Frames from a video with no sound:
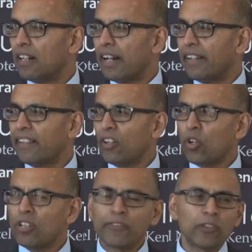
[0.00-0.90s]
I think
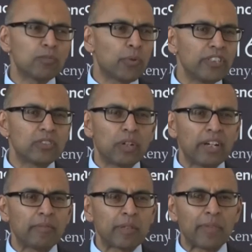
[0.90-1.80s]
all of those points
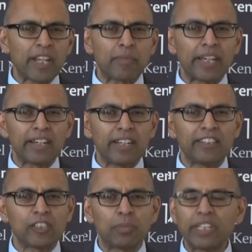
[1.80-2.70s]
have been made by
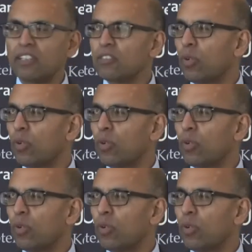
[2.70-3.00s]
earlier speakers.